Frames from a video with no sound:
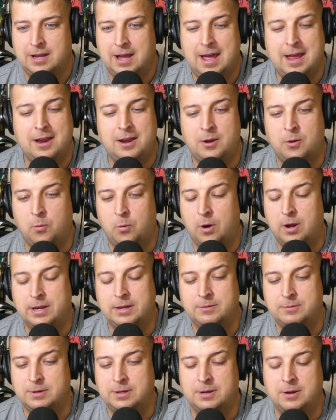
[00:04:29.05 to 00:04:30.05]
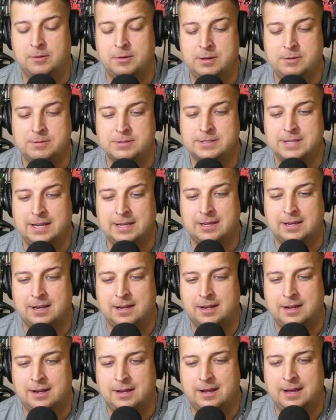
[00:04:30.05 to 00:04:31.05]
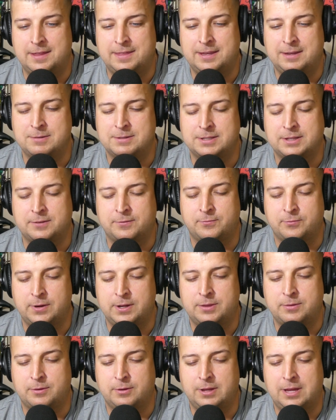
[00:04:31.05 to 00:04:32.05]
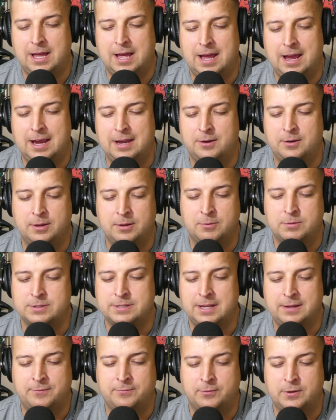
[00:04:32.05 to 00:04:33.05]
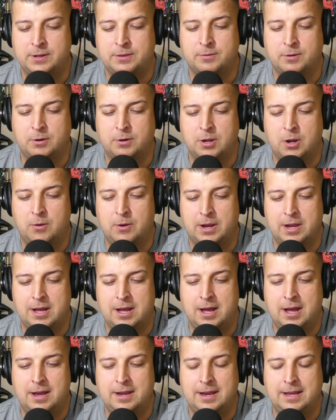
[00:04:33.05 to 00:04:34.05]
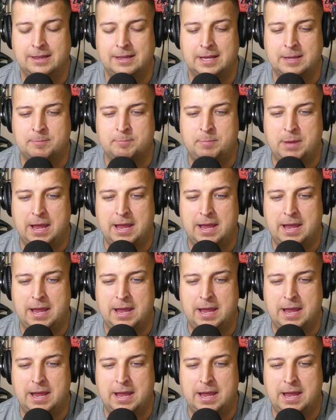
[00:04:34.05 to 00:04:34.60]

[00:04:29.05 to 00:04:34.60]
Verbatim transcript: I don't know what he, you know, he was like, uh, I think he was at the free throw line or there was a free throw going on, and like